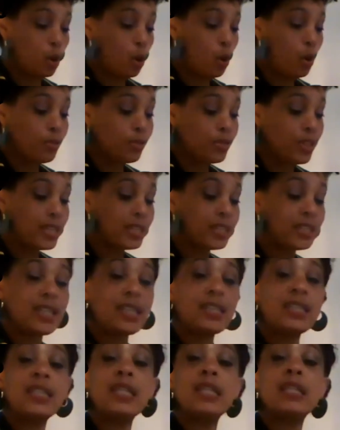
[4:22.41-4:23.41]
or this
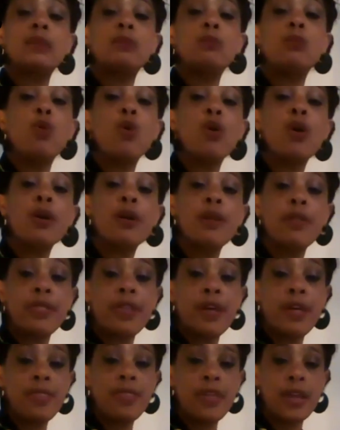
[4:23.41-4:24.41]
is 6 more
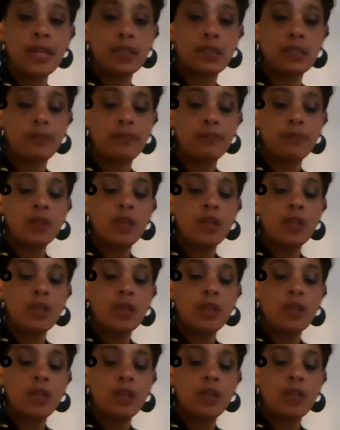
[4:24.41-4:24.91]
than this.